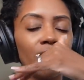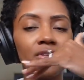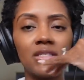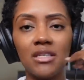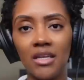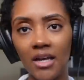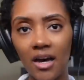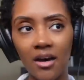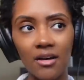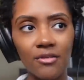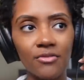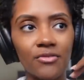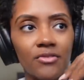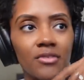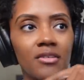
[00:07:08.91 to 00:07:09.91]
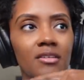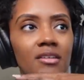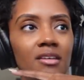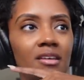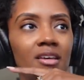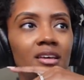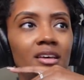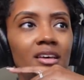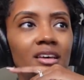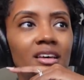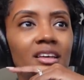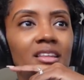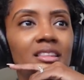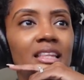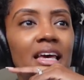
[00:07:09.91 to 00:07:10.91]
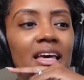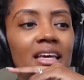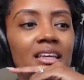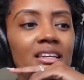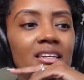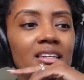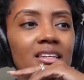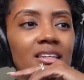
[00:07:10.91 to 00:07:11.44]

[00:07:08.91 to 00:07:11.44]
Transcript: is enough, then